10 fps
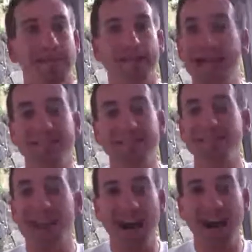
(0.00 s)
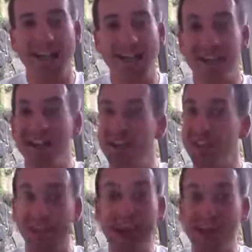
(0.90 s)
that is not
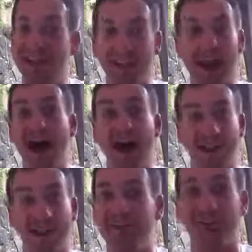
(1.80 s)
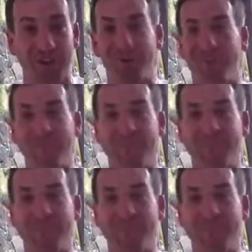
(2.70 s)
that high of a goal.